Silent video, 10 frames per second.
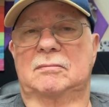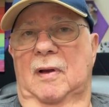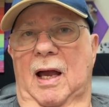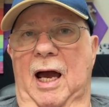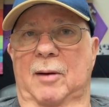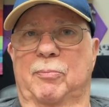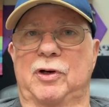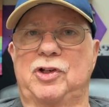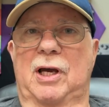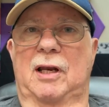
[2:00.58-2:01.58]
I'd
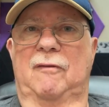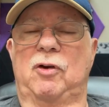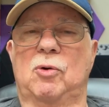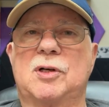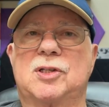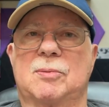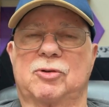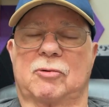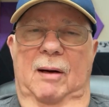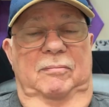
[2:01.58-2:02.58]
appreciate it if you would
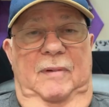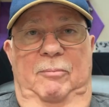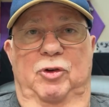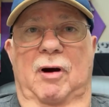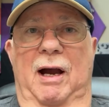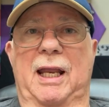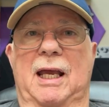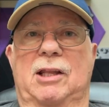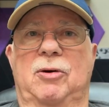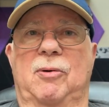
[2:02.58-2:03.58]
subscribe. I'm trying to
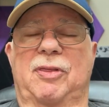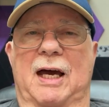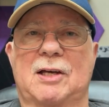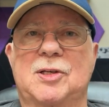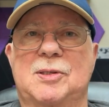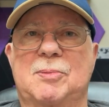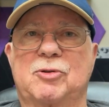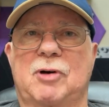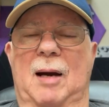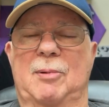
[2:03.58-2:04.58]
get to 1,000
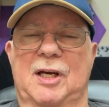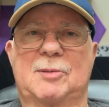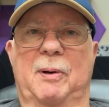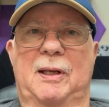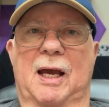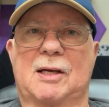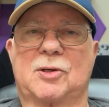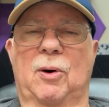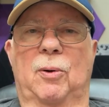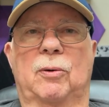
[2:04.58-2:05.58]
subscribers. That's my next
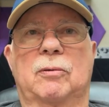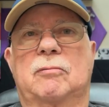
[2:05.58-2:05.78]
goal.